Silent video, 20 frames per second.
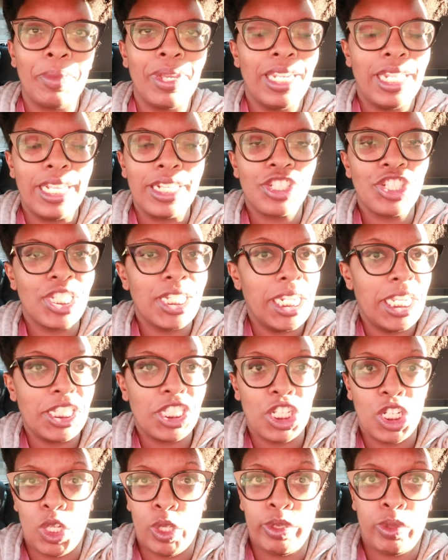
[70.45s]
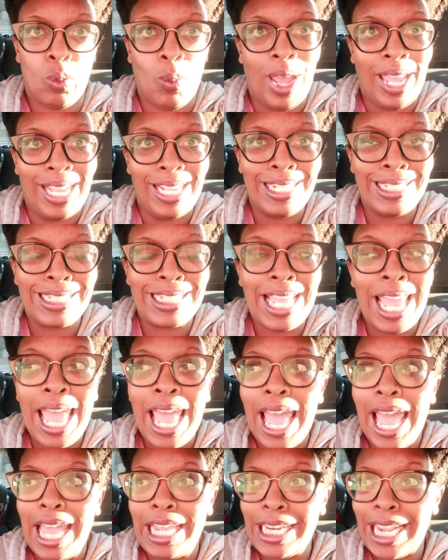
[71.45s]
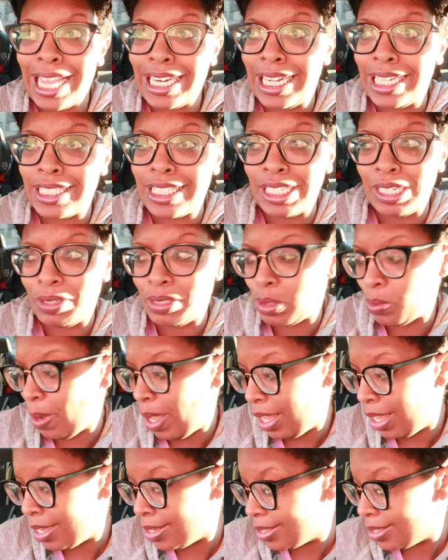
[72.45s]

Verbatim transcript: meaning she needs to lose weight and I need to lose weight.